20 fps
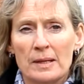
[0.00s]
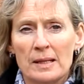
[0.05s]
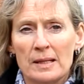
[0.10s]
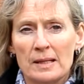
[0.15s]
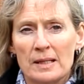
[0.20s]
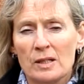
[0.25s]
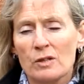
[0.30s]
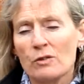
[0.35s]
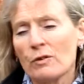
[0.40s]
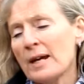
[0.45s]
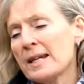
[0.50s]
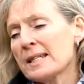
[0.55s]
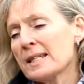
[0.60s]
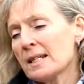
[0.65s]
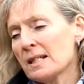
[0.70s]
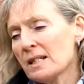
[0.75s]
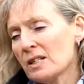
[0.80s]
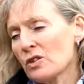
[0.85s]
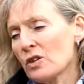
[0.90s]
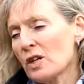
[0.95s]
It's a great
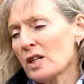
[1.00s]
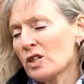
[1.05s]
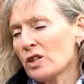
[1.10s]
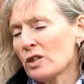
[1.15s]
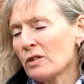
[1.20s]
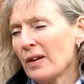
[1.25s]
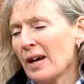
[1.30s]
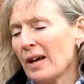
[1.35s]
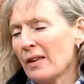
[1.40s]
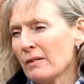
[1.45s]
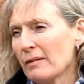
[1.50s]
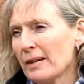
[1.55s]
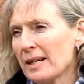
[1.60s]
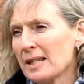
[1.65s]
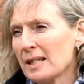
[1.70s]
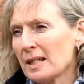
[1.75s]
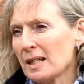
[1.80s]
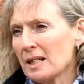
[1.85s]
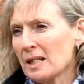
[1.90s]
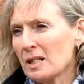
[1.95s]
illustration of how the
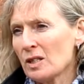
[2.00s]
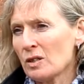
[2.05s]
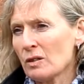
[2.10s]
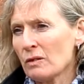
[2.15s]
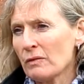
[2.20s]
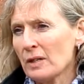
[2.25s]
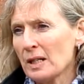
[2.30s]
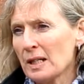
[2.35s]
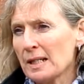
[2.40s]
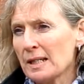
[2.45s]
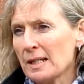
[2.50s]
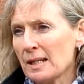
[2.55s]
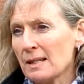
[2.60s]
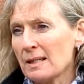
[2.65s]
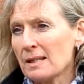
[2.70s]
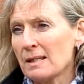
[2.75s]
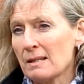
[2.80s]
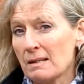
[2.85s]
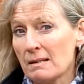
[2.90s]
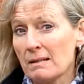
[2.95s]
racing industry really
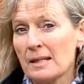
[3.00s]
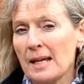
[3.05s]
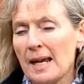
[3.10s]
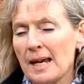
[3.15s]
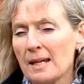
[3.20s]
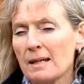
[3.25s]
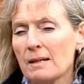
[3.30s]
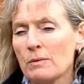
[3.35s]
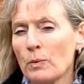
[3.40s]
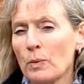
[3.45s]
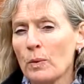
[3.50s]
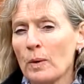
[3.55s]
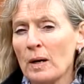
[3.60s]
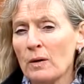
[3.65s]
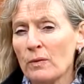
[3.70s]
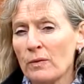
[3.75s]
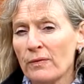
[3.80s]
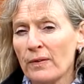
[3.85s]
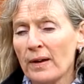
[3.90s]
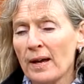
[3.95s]
does take
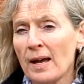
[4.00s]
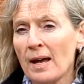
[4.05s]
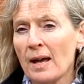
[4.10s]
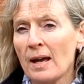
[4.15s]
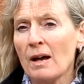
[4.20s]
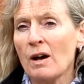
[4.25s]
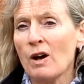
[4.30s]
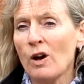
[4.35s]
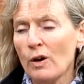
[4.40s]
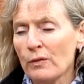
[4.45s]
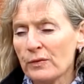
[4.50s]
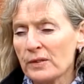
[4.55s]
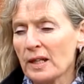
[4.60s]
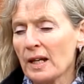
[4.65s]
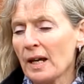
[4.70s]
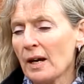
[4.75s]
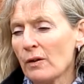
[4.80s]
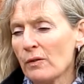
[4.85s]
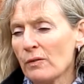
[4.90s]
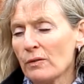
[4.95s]
welfare,
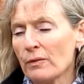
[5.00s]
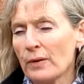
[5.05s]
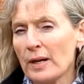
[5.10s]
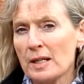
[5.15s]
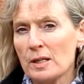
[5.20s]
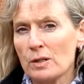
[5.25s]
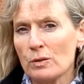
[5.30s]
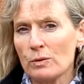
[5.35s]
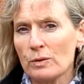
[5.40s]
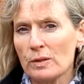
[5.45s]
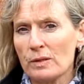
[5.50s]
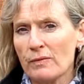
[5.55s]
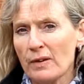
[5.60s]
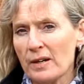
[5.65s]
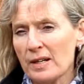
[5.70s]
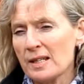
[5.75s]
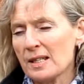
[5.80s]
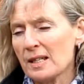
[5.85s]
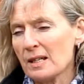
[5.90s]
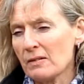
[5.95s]
aftercare of the racehorse
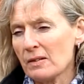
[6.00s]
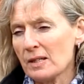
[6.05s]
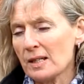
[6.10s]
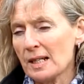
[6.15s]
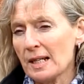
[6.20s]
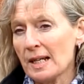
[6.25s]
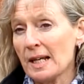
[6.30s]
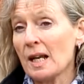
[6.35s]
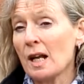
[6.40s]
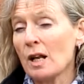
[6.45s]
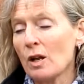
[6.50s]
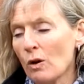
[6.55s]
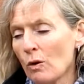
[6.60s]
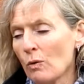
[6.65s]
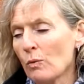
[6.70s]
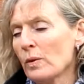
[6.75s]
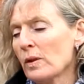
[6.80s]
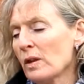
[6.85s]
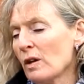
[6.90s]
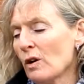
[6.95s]
very seriously,
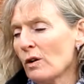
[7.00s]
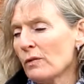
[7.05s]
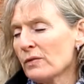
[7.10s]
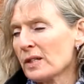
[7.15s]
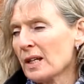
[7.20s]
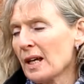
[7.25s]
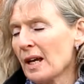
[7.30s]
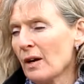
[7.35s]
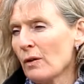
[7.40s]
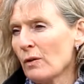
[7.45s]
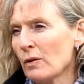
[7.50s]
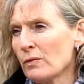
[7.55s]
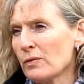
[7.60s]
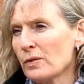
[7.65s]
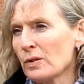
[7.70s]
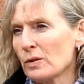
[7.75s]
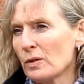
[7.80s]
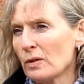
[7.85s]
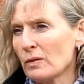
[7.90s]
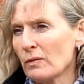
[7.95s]
along with the aftercare of
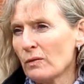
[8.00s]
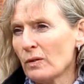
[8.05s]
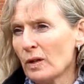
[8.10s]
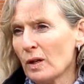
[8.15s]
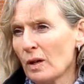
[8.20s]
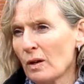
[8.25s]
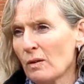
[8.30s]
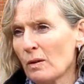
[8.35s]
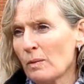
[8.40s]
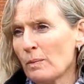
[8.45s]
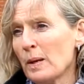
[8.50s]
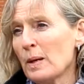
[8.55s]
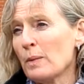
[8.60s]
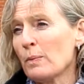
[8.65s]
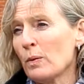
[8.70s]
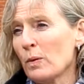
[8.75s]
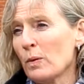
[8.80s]
sort of, you know, the people